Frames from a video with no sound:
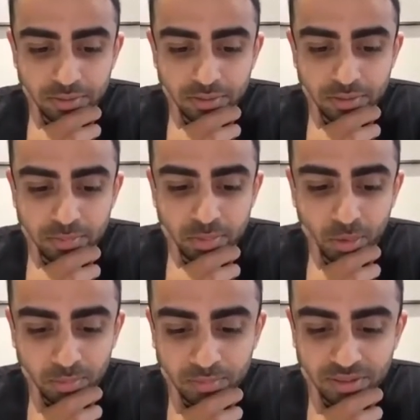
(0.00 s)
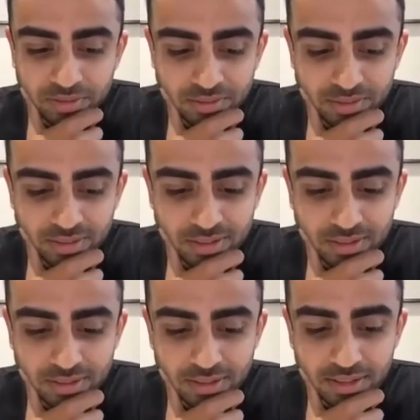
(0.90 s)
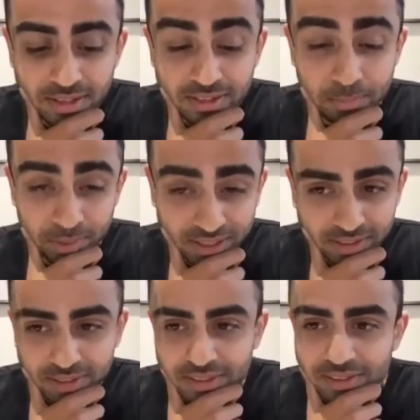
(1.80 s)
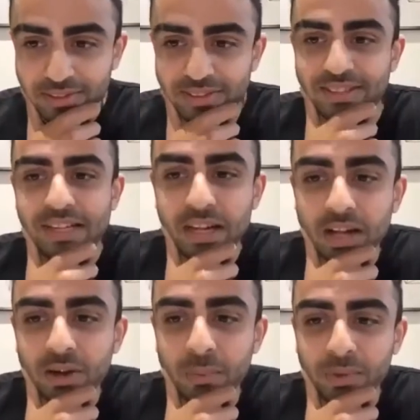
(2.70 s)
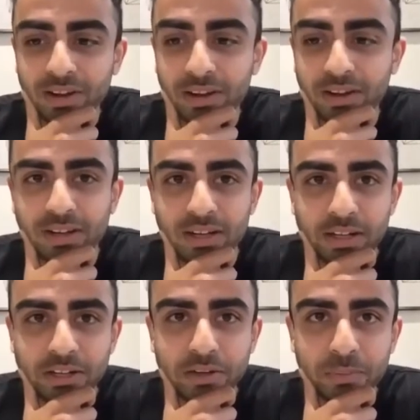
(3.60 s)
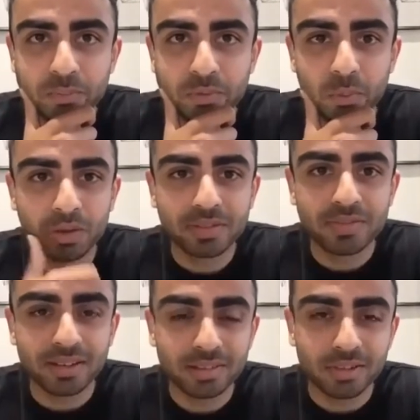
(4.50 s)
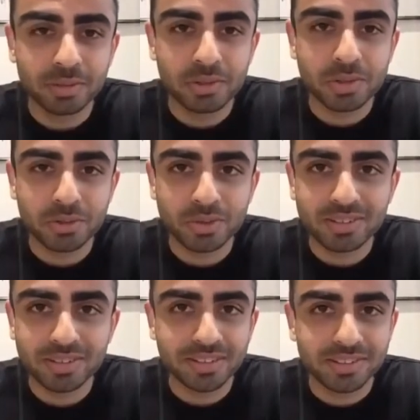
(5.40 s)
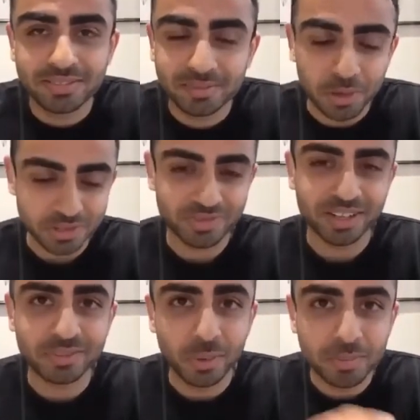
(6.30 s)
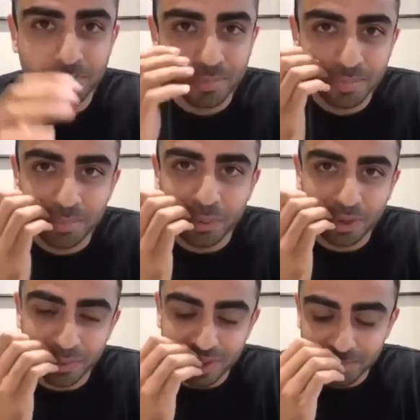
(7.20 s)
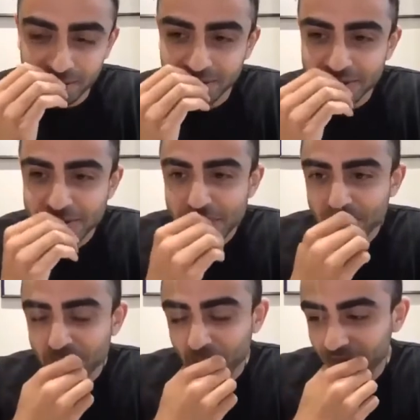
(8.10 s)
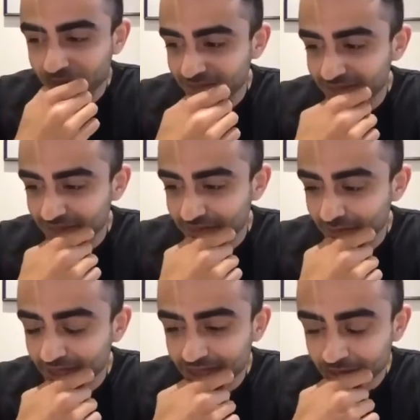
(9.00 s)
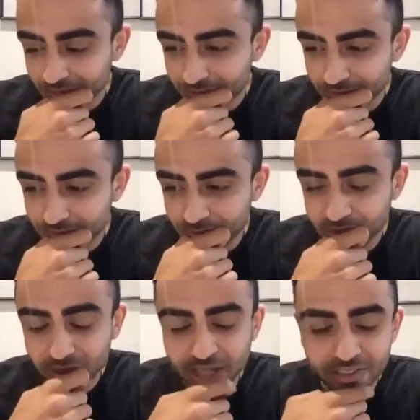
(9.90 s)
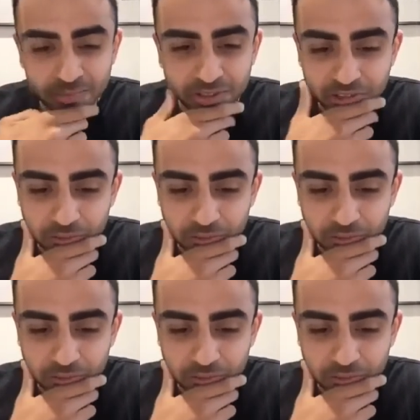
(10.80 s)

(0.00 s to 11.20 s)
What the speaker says: problem is big. We are, one of the facts I've come across recently, there's loads of facts, won't bore you with it, but one of the things that really kind of struck out to me, so